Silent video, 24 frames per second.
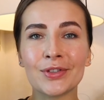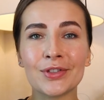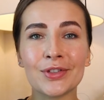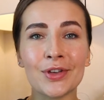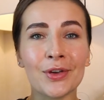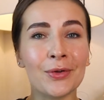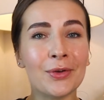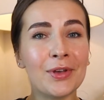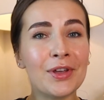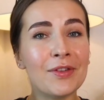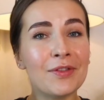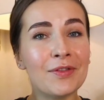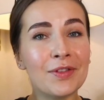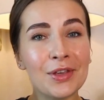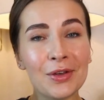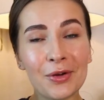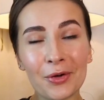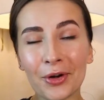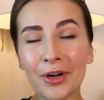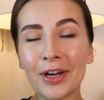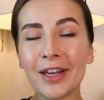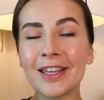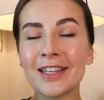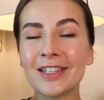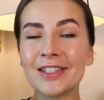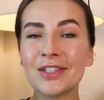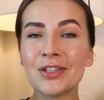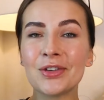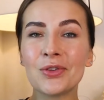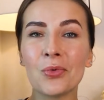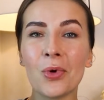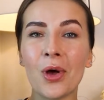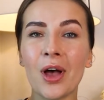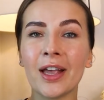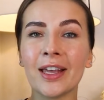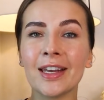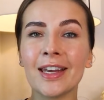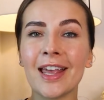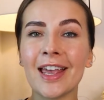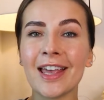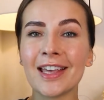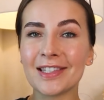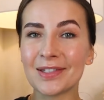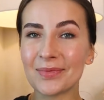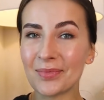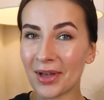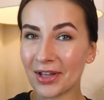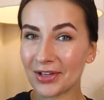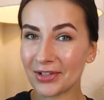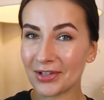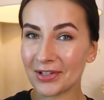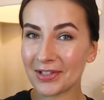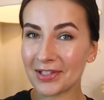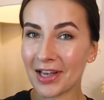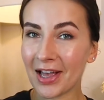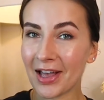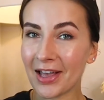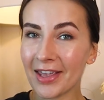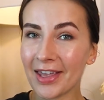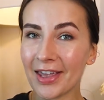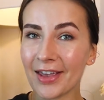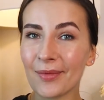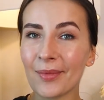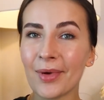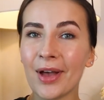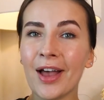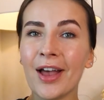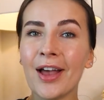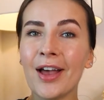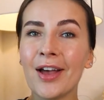So if you're into wine as much as I am,